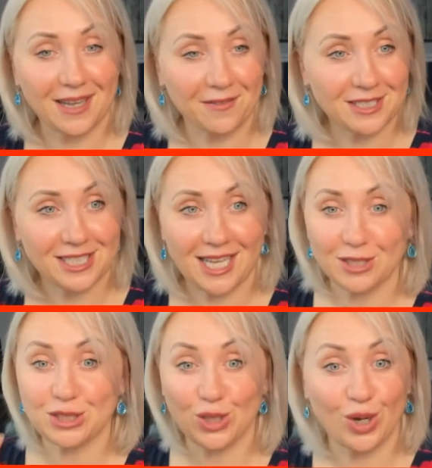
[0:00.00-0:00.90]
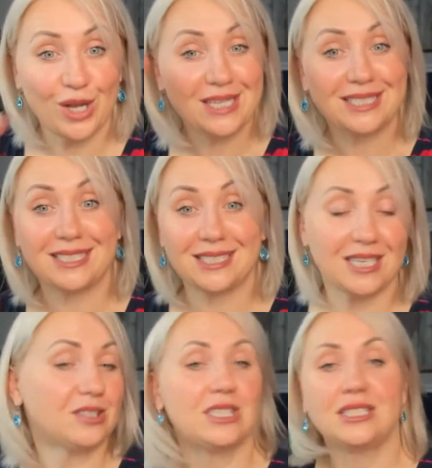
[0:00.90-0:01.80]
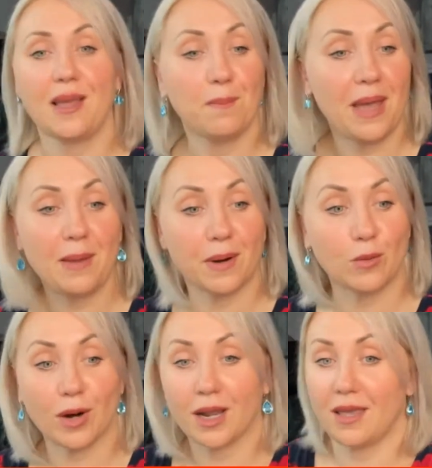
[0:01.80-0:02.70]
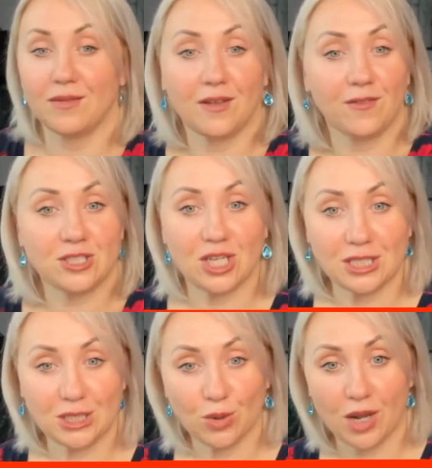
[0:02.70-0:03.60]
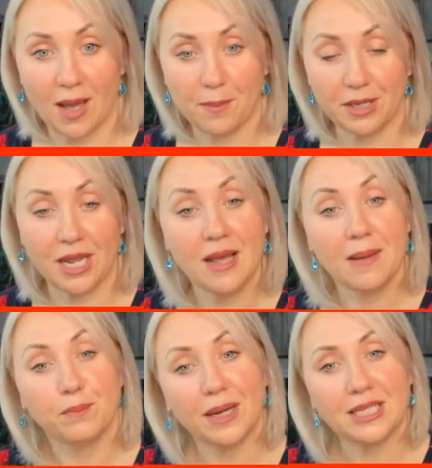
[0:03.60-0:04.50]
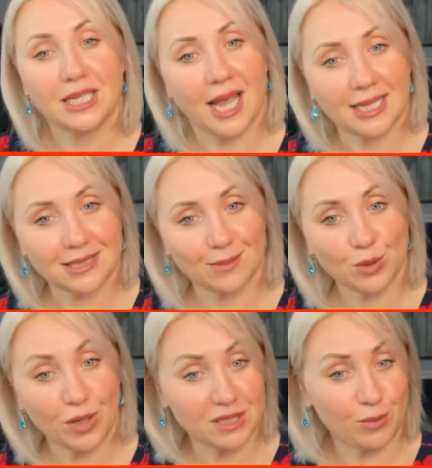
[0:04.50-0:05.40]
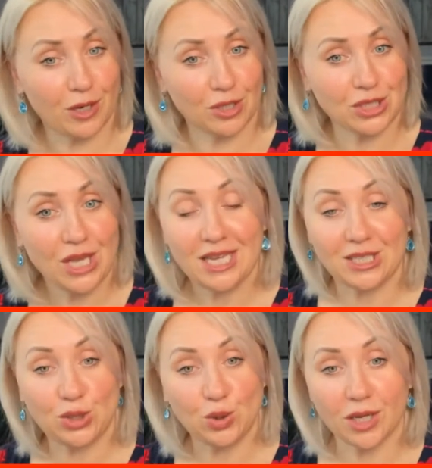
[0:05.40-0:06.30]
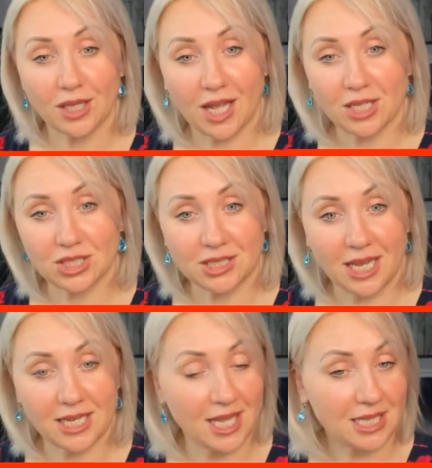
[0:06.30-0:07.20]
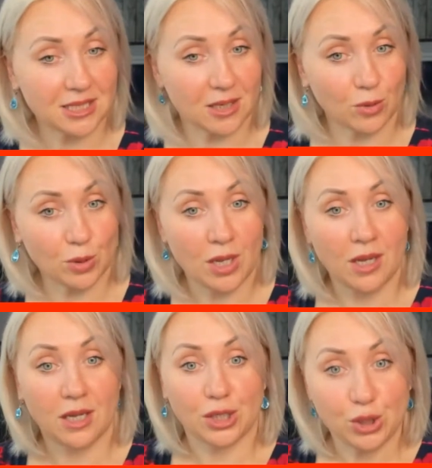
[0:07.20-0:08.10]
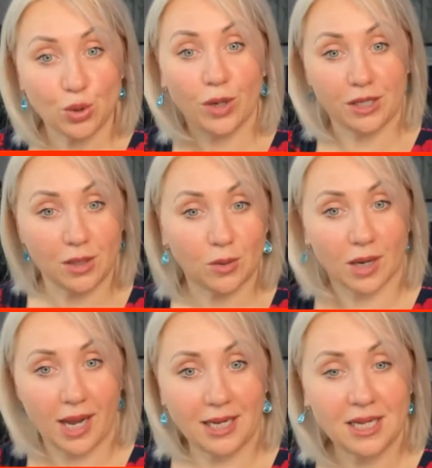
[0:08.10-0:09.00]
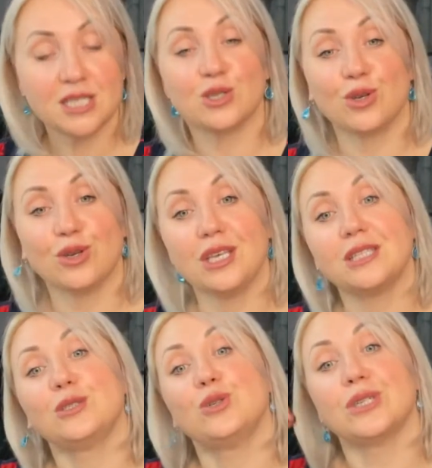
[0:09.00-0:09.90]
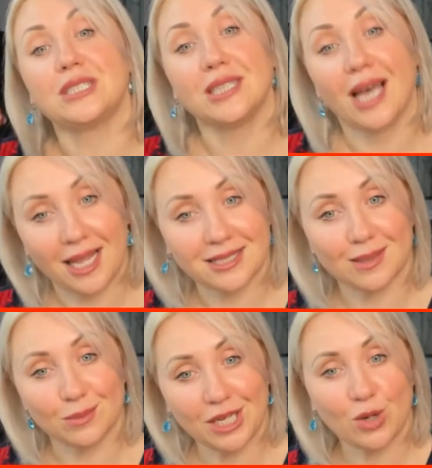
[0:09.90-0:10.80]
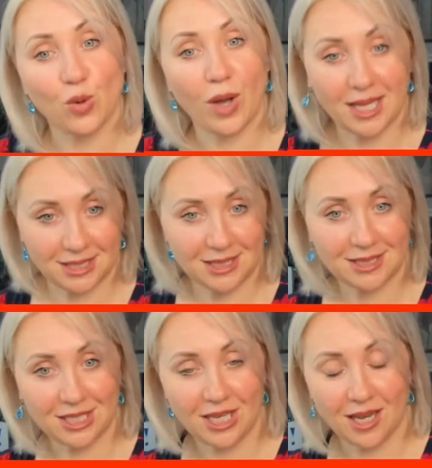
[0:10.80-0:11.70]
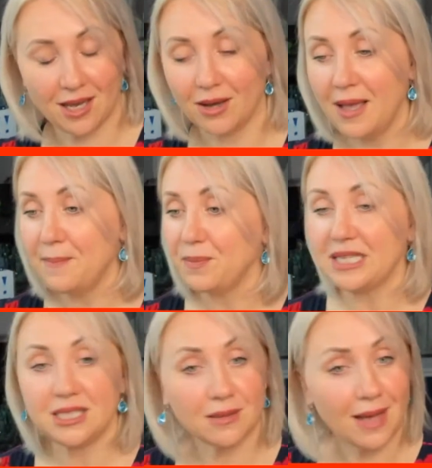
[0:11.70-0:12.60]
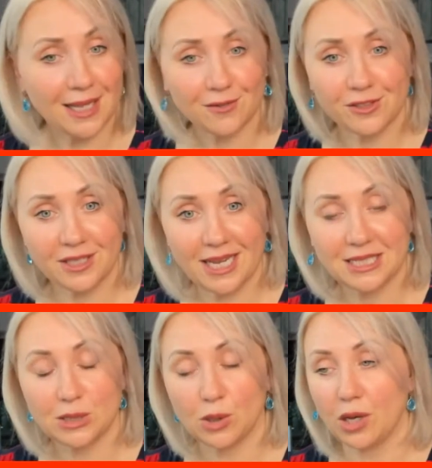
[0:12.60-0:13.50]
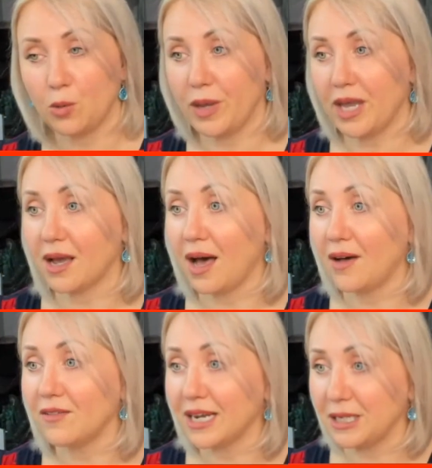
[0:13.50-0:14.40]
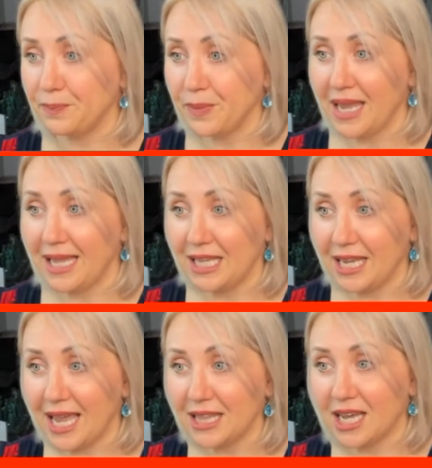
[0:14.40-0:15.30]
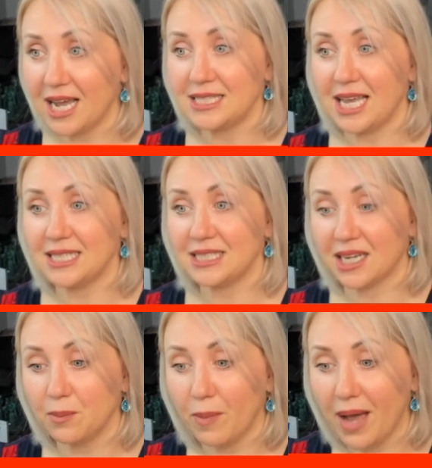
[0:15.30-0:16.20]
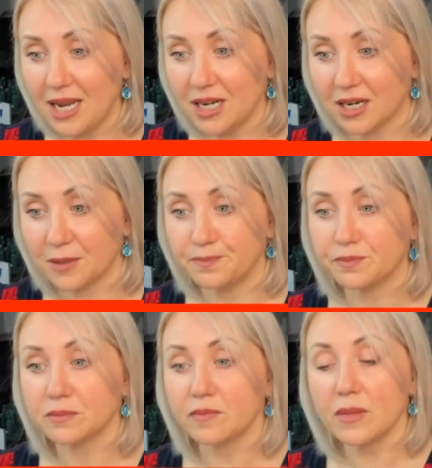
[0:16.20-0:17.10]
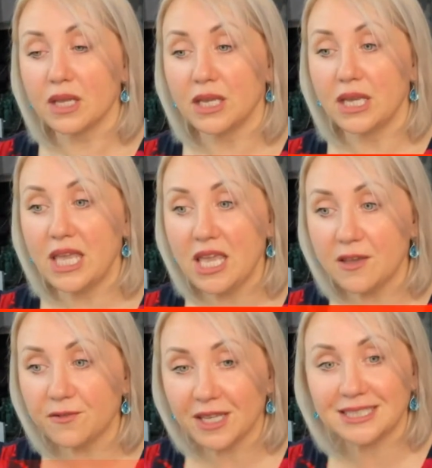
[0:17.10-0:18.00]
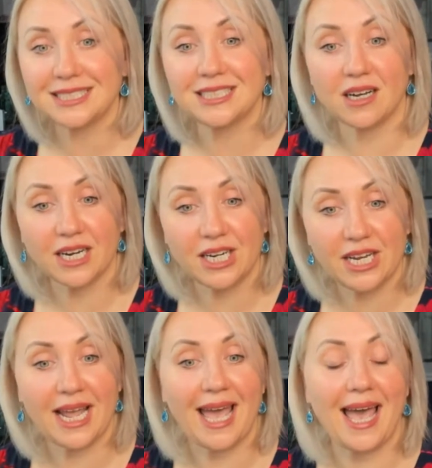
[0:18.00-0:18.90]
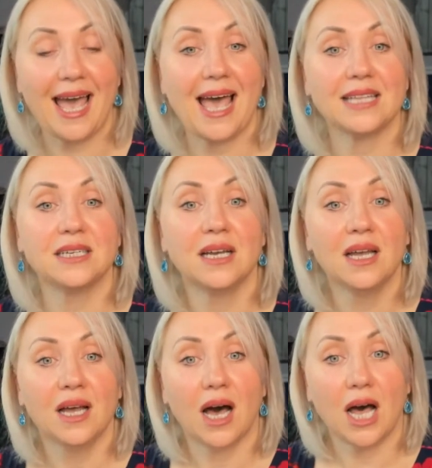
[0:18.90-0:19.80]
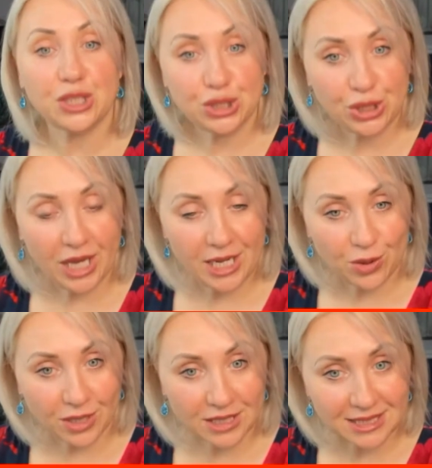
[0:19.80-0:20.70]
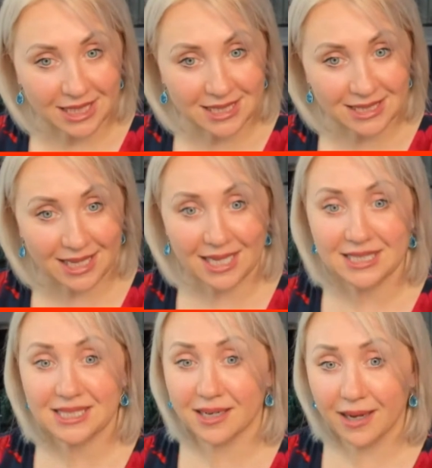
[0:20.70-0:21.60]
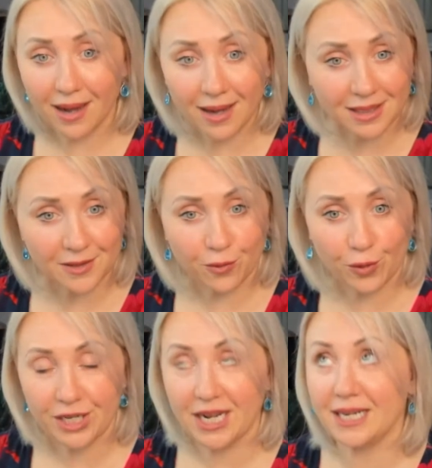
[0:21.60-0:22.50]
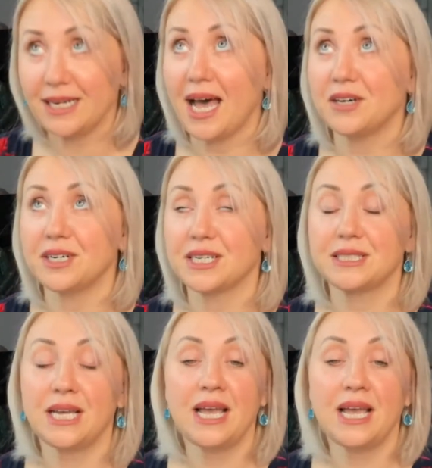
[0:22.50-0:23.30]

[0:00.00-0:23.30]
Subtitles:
and everything else. So still the same paperwork, even if it's just your company, but it has some tweaks, because you cannot just take test road you and you, right? So you need to assign somebody who has a CDL. It's a lot of things we are covering. And again, guys, as a reminder, IFTA starting on January 16, it's $349.